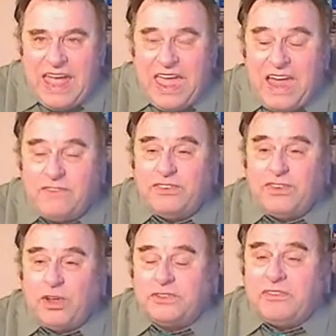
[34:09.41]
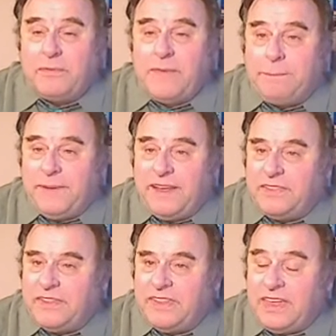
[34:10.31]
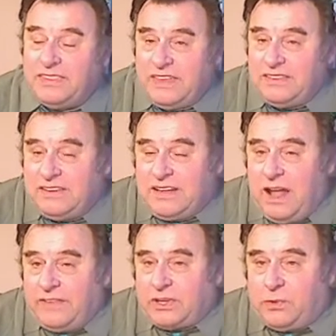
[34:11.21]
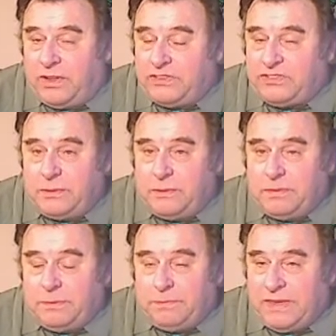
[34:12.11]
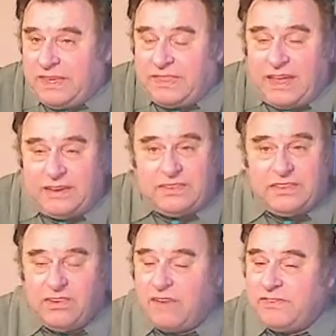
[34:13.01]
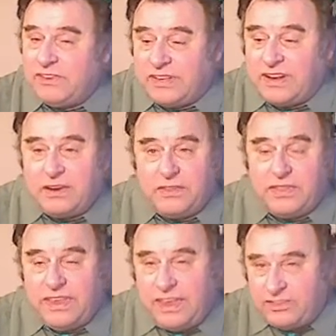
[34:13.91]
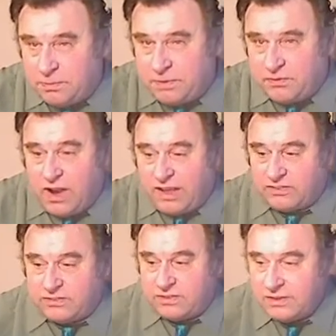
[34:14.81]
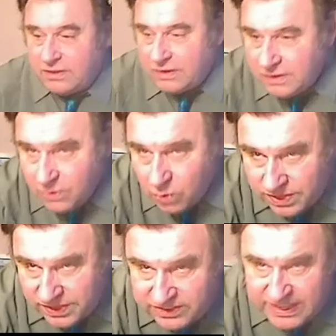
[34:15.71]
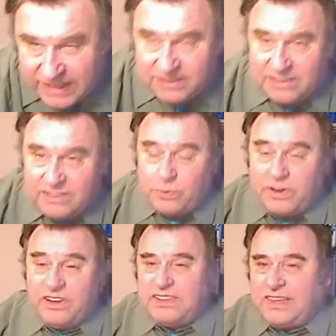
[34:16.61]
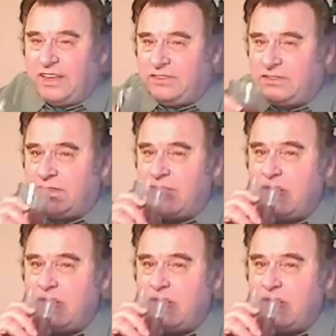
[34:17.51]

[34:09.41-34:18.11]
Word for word: and resulting from not being under, the consequence being that they're obviously not under the headship of Christ. Well, at least that's what it indicates.